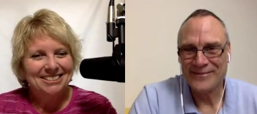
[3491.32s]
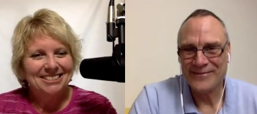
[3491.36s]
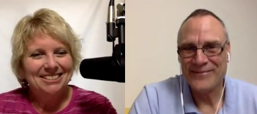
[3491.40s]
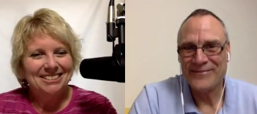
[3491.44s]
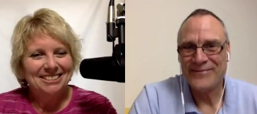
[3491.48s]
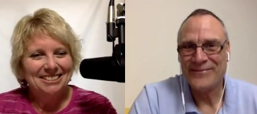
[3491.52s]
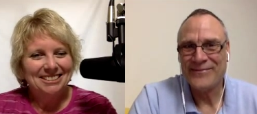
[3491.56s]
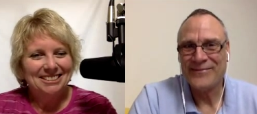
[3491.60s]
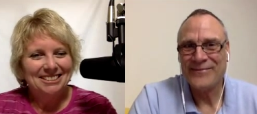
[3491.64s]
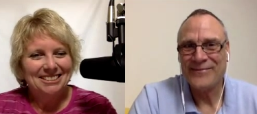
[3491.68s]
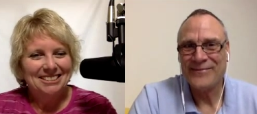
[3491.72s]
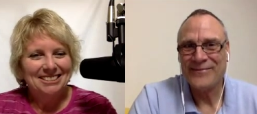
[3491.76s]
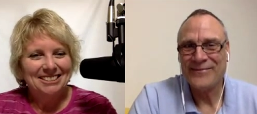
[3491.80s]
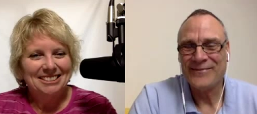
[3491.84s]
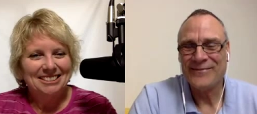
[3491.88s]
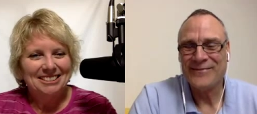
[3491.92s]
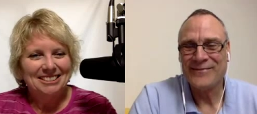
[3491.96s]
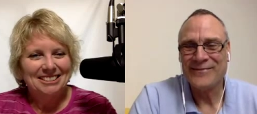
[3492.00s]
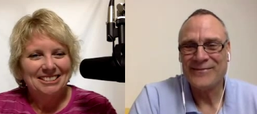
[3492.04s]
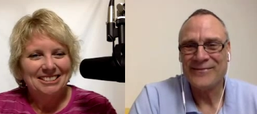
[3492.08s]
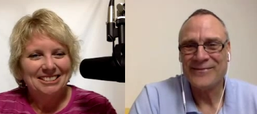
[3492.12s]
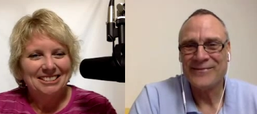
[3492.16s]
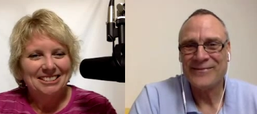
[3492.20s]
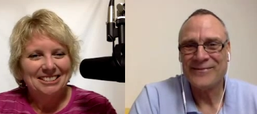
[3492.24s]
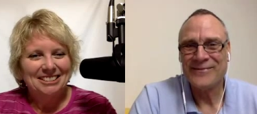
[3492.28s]

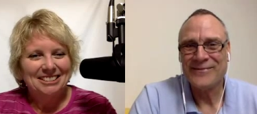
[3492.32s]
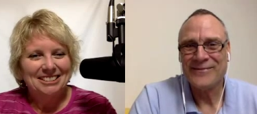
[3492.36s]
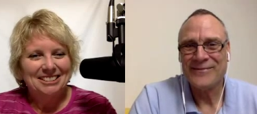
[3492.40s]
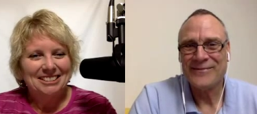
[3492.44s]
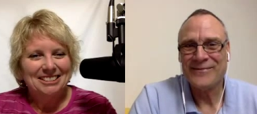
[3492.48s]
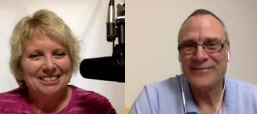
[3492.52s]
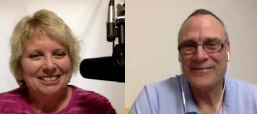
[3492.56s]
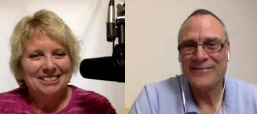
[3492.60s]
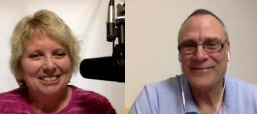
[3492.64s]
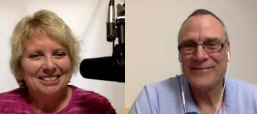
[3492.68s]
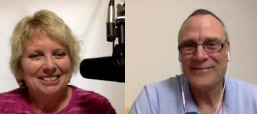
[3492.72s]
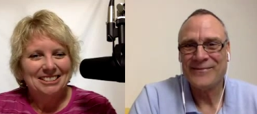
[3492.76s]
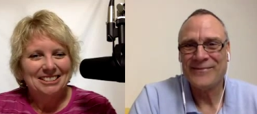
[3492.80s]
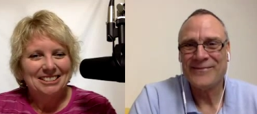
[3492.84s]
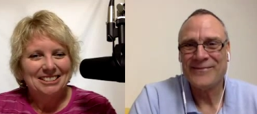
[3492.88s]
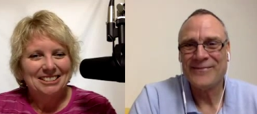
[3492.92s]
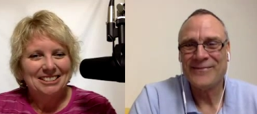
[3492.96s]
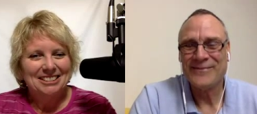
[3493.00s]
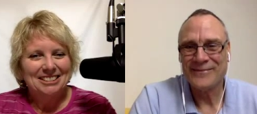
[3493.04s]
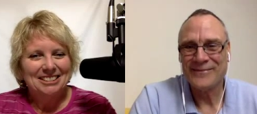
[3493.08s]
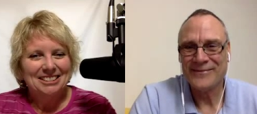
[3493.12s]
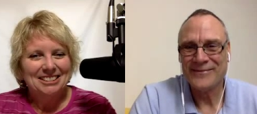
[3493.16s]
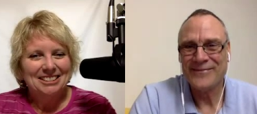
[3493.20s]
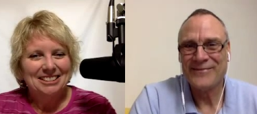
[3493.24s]
(no one is talking)